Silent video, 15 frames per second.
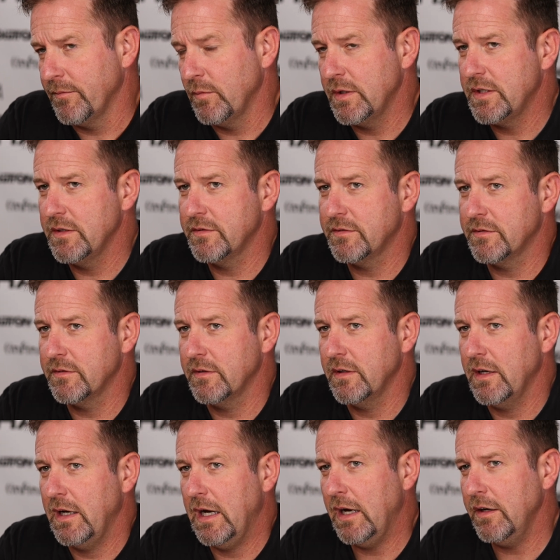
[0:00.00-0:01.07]
which is
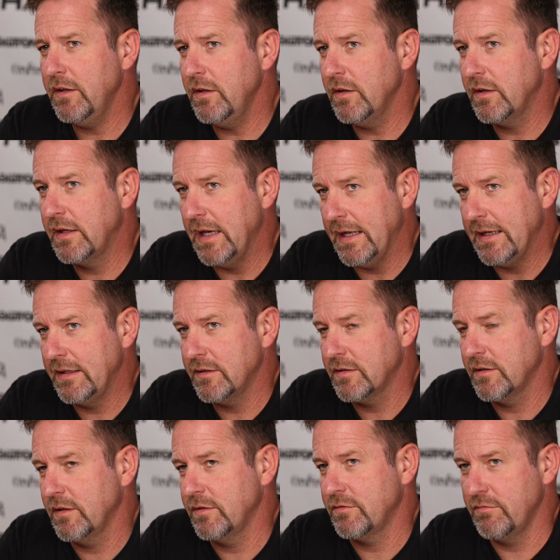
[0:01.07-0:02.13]
how do you get
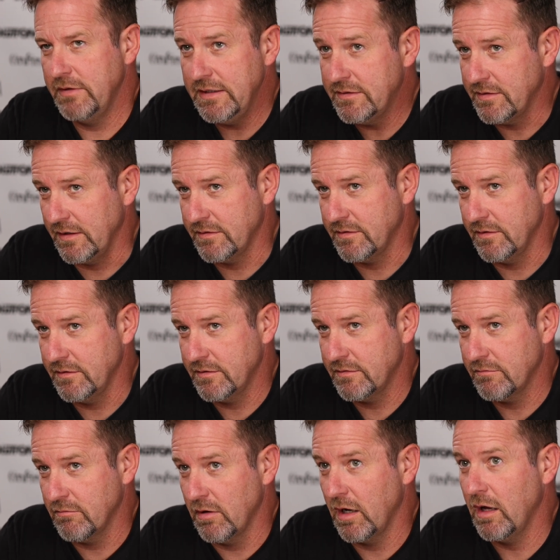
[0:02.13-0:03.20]
into those
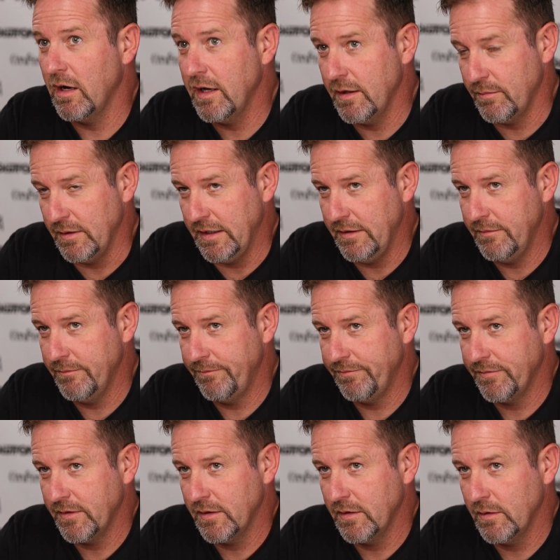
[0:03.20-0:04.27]
recesses reliably
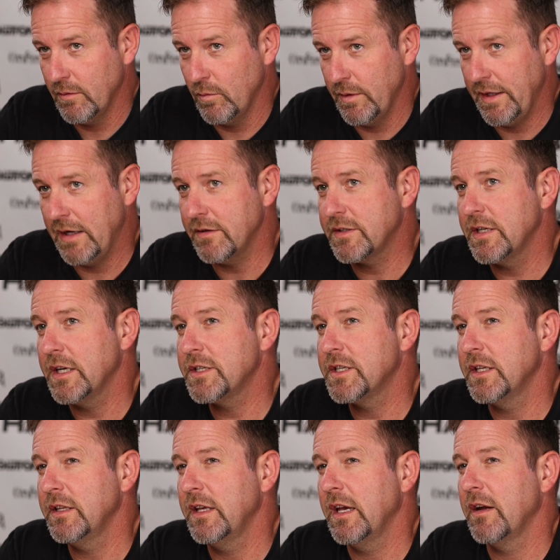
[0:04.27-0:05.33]
without
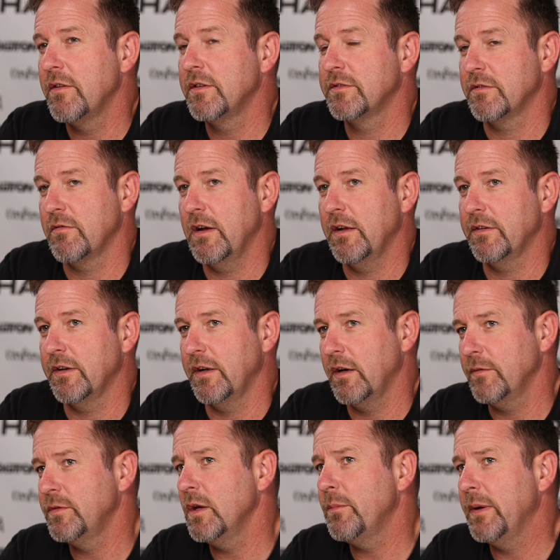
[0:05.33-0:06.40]
touching the areas around it? Now,
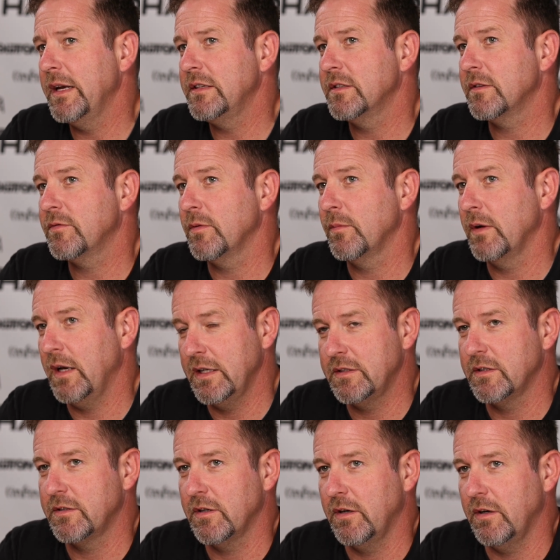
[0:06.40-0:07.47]
if you're painting from light
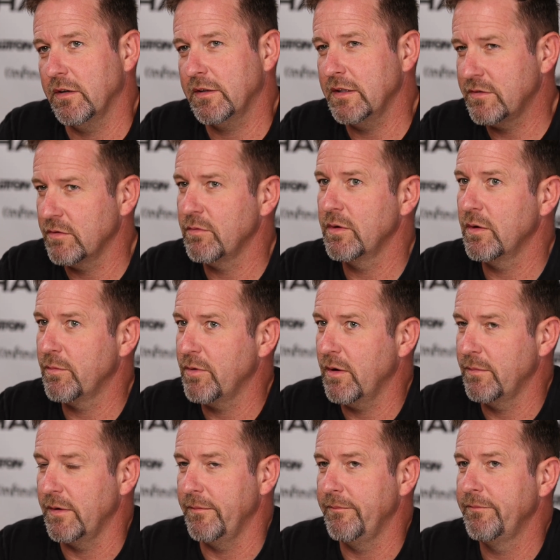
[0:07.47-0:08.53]
to dark, that's a real
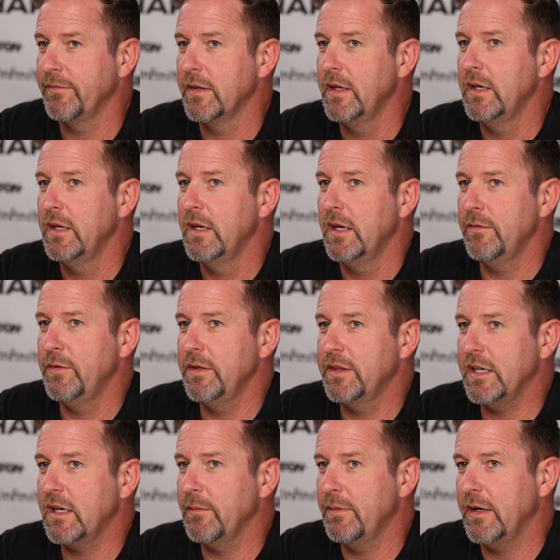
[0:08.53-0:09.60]
problem. If you
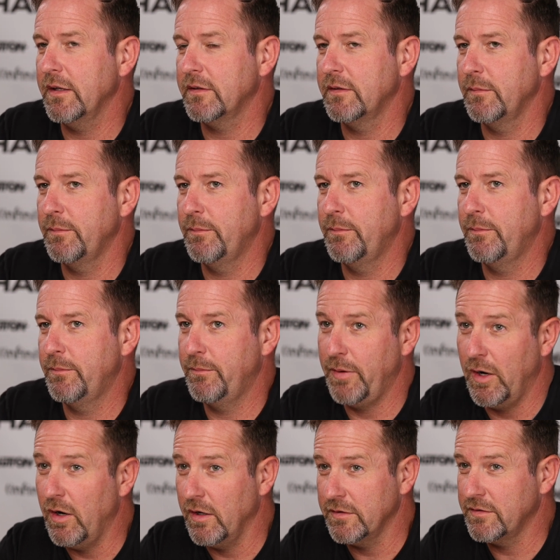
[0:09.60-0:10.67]
think about the
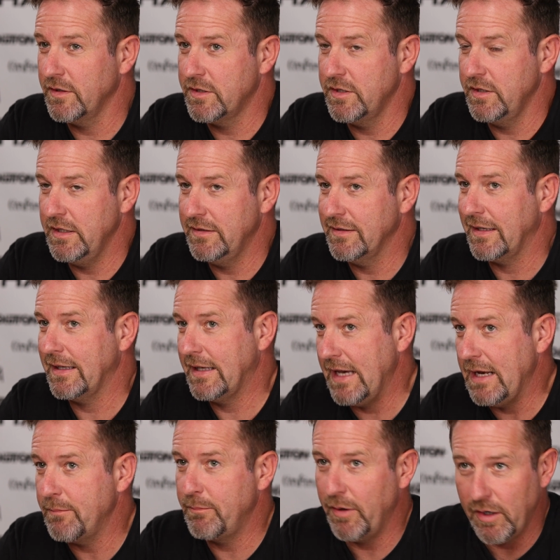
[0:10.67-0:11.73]
parts that you need to
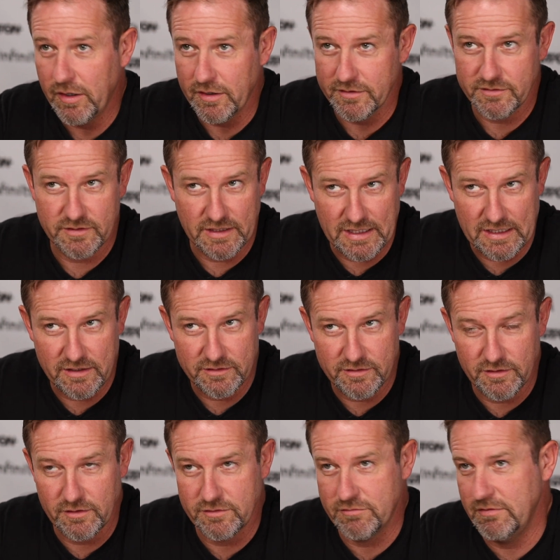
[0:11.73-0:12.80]
get past to get
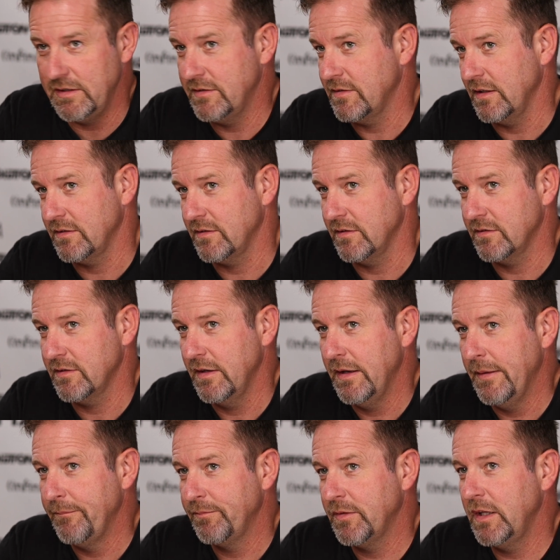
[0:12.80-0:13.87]
into those recesses,
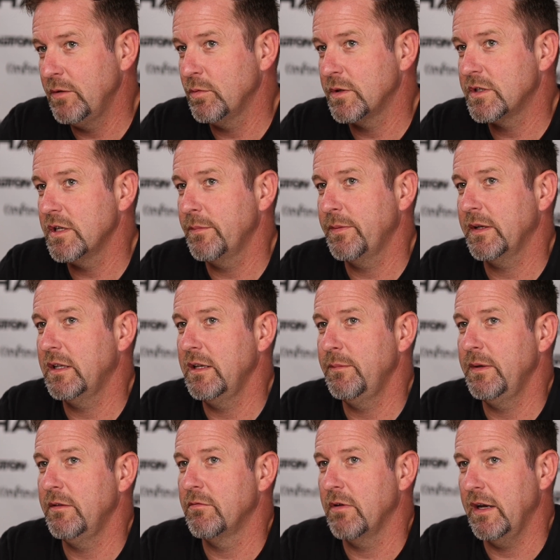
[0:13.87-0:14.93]
these would typically
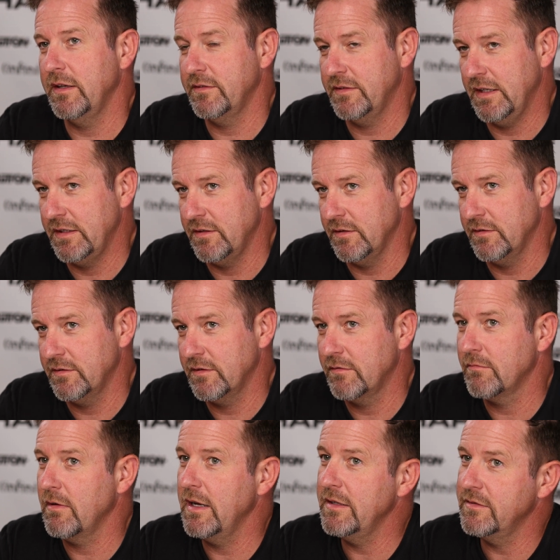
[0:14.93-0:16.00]
be raised edges,
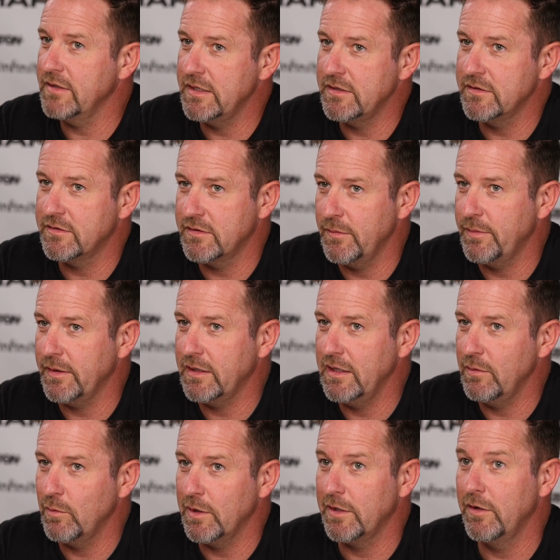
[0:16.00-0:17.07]
and raised edges
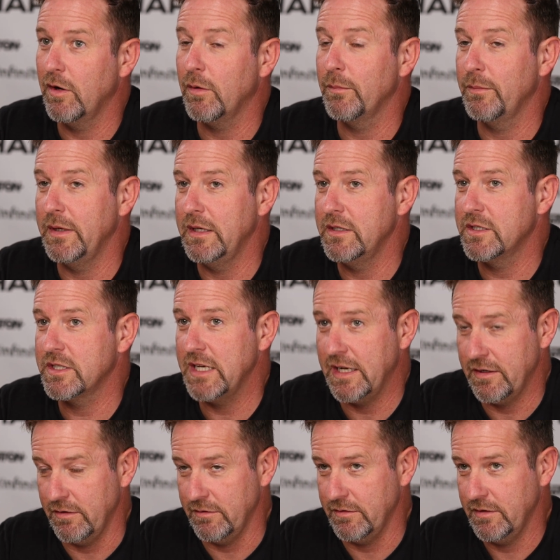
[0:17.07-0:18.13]
typically would not be
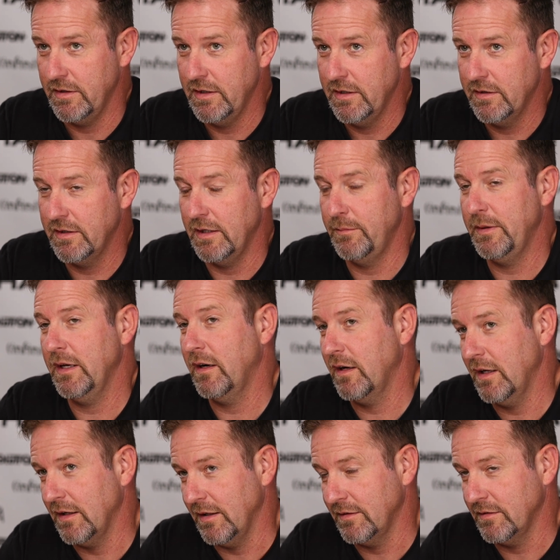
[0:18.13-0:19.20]
shadowed, they'd be
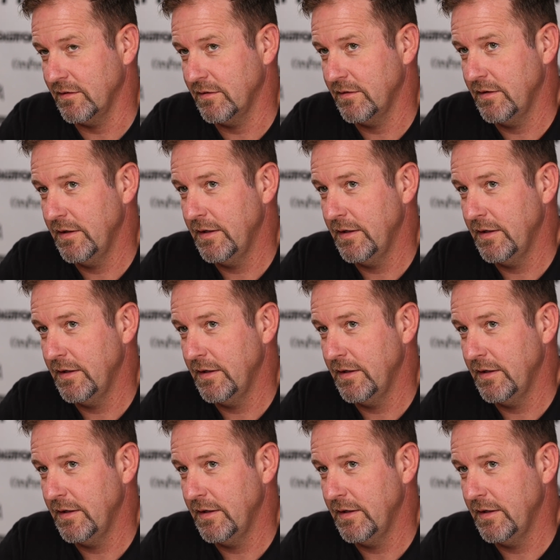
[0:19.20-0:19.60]
highlighted.